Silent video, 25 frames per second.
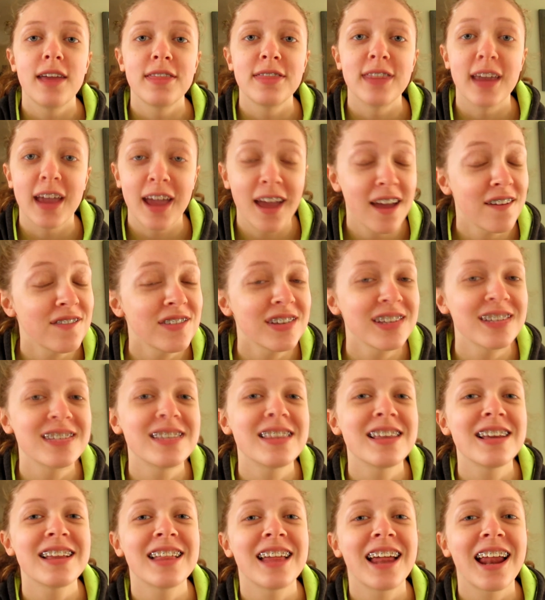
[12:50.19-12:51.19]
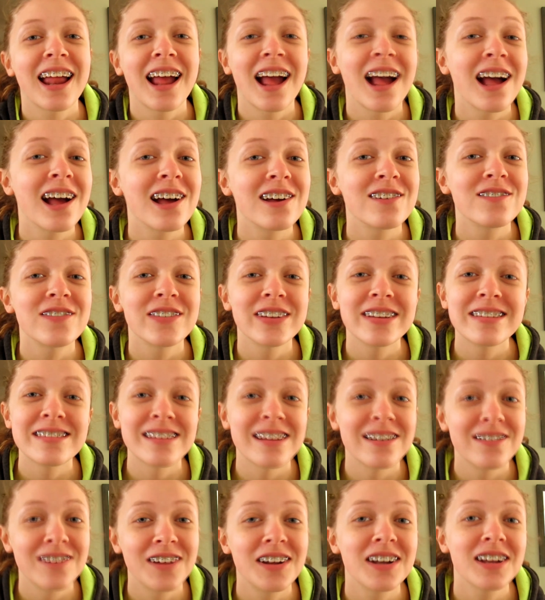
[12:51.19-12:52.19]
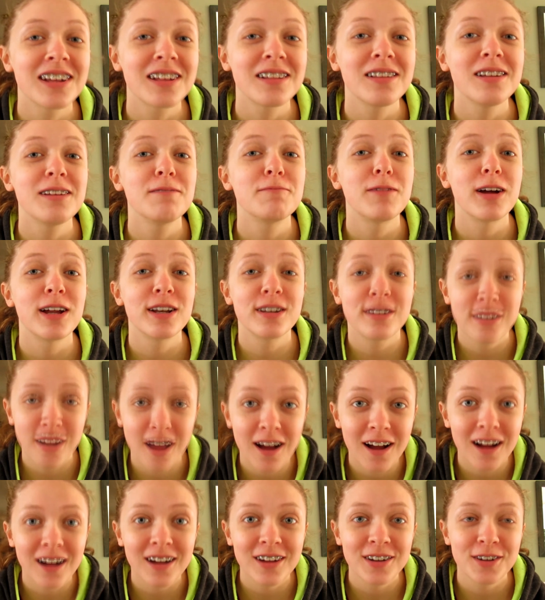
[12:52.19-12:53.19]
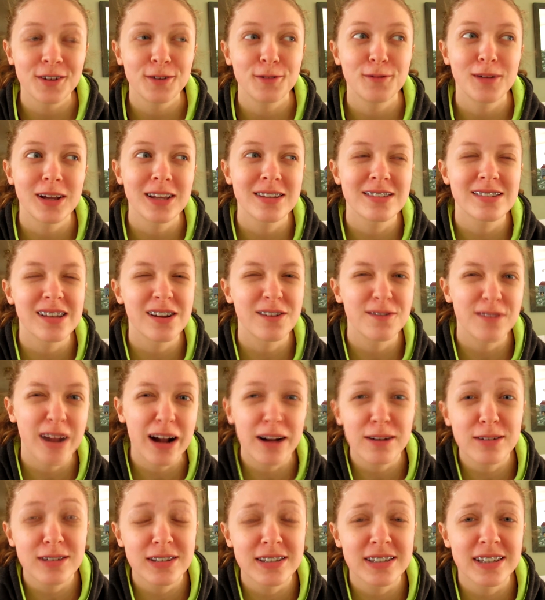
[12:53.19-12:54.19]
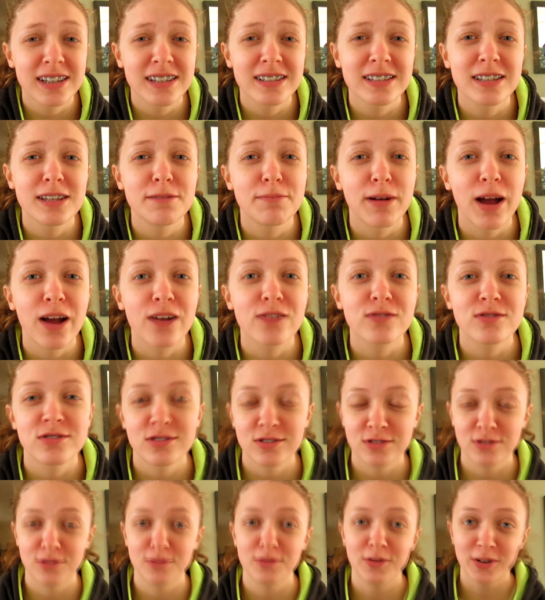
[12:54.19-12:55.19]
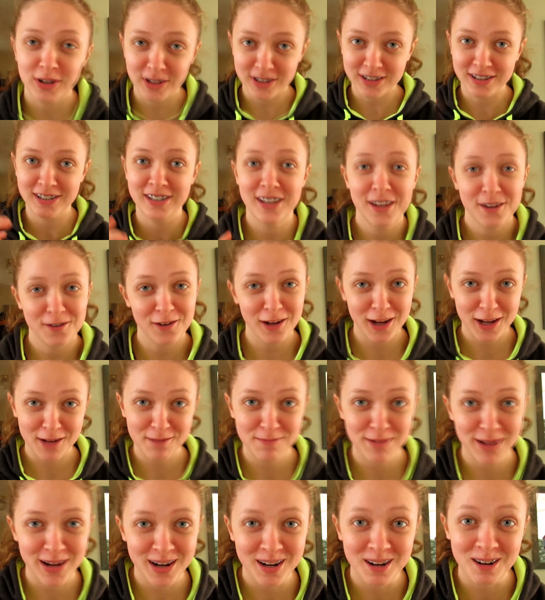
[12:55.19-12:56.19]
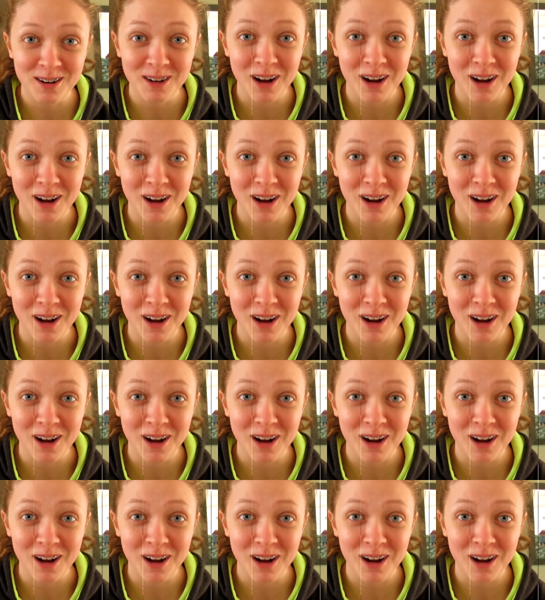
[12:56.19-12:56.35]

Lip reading: The heaviest thing that I have is ironically my dog who weighs around 60 pounds, so I'm going to see if I can pick her